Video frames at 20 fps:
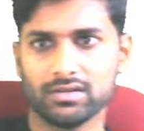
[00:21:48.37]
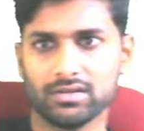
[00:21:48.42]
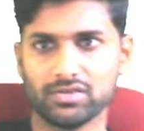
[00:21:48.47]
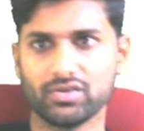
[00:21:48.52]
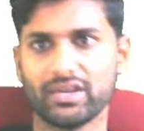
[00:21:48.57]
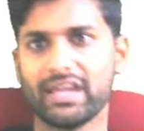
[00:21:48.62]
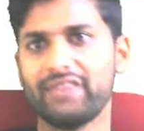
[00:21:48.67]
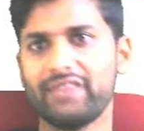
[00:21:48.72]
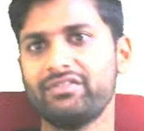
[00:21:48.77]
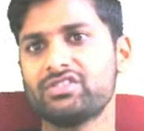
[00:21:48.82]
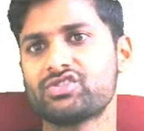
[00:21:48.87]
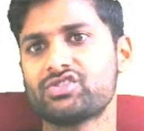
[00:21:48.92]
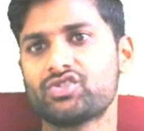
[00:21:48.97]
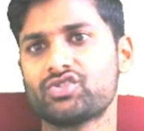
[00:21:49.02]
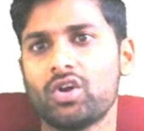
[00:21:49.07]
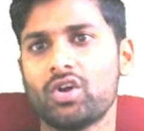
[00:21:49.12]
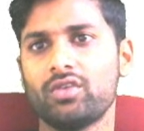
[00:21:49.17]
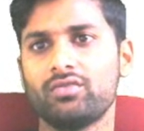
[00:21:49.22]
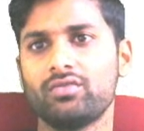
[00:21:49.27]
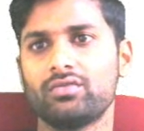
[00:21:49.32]
So can we
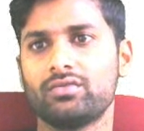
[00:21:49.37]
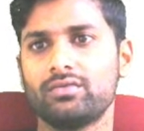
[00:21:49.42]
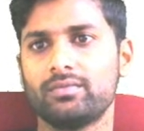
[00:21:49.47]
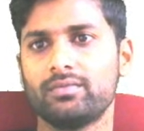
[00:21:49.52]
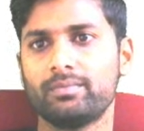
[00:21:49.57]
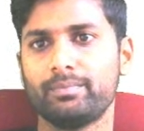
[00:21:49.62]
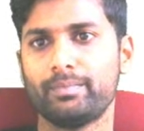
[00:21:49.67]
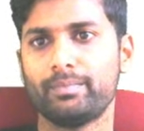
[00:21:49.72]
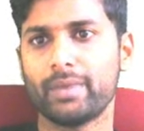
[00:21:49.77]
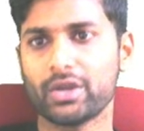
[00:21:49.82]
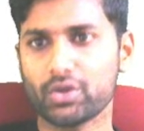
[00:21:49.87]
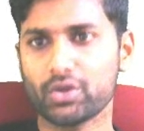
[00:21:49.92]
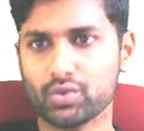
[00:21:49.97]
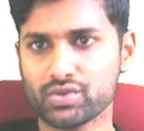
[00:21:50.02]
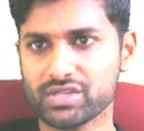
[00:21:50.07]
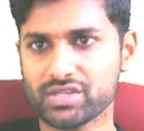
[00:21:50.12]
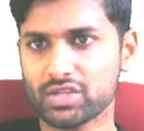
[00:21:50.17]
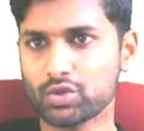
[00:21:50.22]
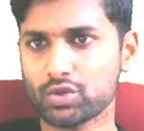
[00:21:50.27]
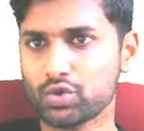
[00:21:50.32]
solve by
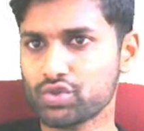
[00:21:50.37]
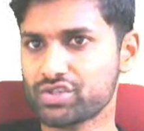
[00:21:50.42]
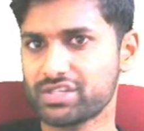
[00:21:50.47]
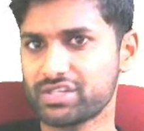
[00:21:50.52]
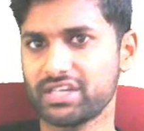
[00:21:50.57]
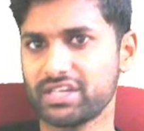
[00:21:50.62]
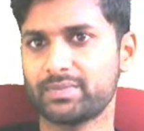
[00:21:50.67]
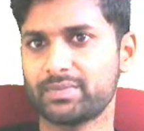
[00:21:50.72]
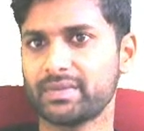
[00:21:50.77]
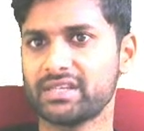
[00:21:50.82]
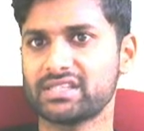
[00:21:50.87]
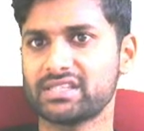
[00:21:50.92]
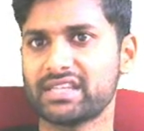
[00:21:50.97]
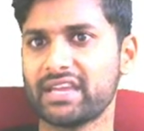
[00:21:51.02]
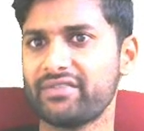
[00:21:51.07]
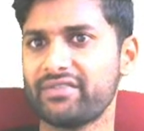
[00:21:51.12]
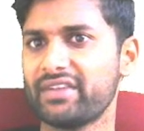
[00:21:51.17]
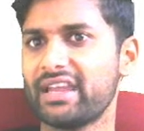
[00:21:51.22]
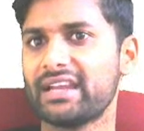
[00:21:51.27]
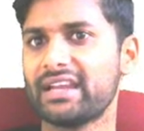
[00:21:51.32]
using those statements?
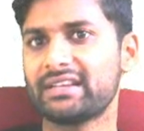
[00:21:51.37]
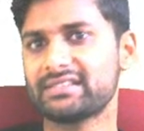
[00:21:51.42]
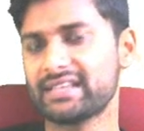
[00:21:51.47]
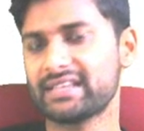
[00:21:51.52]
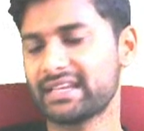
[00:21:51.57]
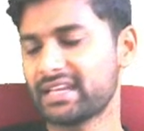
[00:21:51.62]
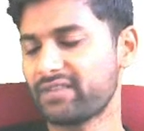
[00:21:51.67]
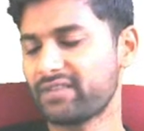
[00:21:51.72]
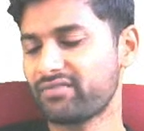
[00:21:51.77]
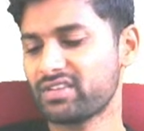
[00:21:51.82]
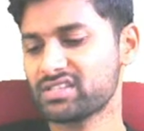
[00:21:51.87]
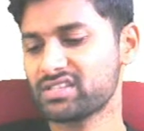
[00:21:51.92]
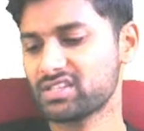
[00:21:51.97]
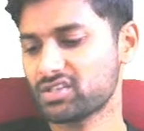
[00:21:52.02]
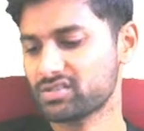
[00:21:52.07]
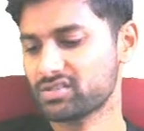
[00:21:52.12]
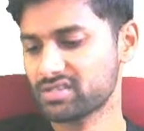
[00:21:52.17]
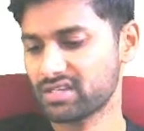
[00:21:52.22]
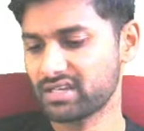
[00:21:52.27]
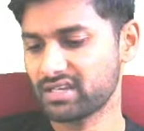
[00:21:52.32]
Can we get circumference
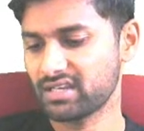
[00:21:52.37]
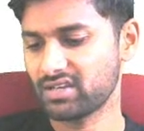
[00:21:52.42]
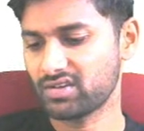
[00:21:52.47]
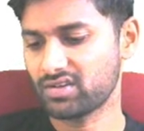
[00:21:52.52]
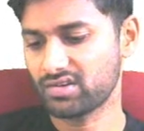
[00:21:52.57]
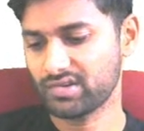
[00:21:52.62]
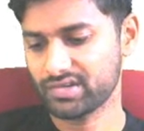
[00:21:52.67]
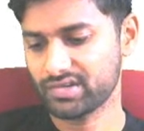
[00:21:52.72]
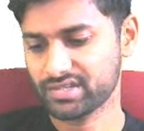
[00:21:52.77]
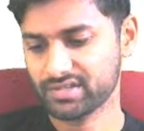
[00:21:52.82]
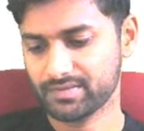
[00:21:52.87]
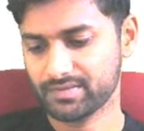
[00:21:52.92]
of circle or not?